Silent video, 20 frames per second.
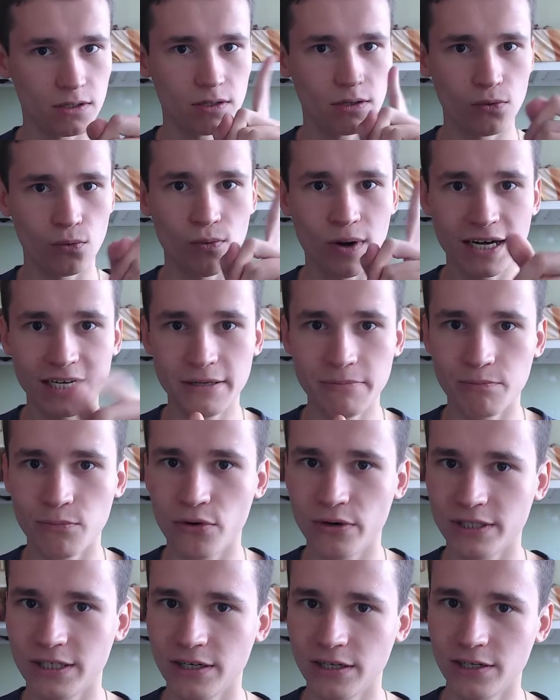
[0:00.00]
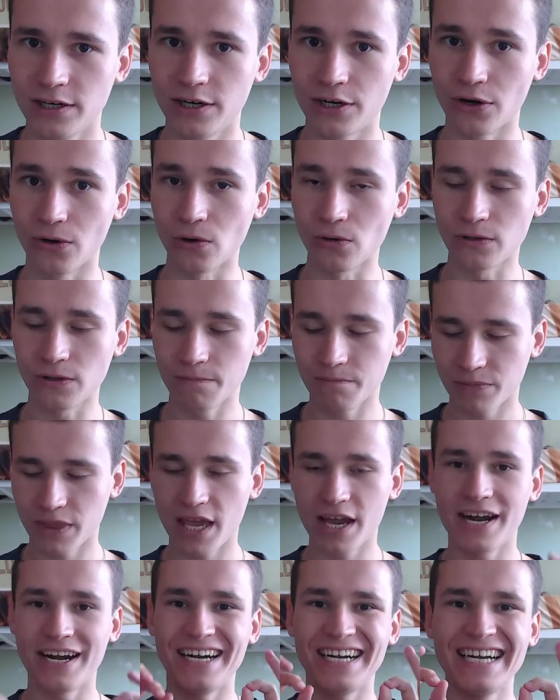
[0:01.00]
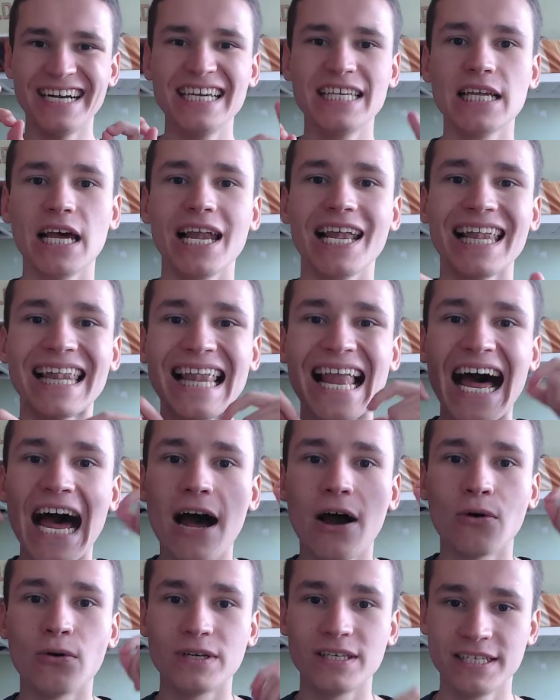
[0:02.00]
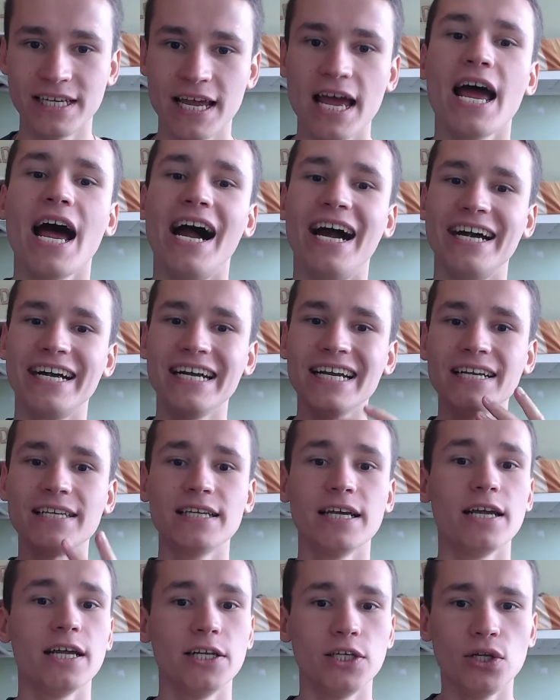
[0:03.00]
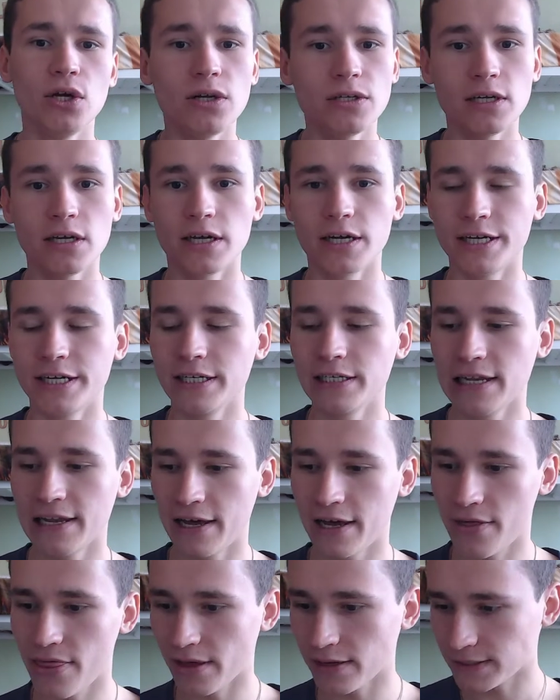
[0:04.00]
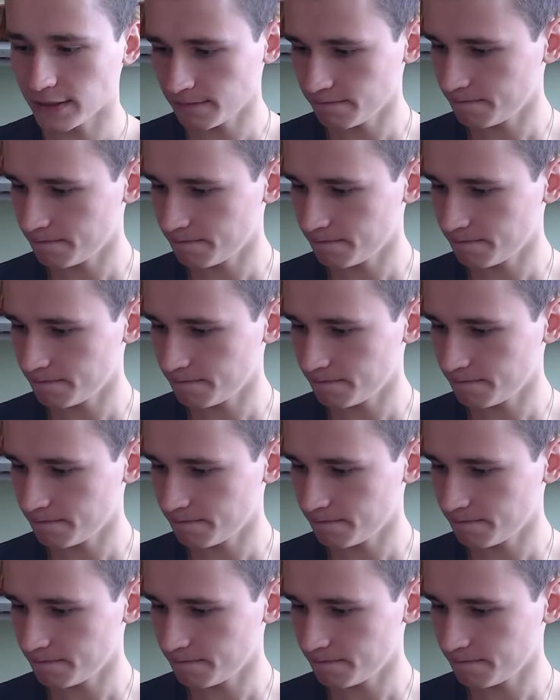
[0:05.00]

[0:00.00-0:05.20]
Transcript: one important rule read loud read not read like this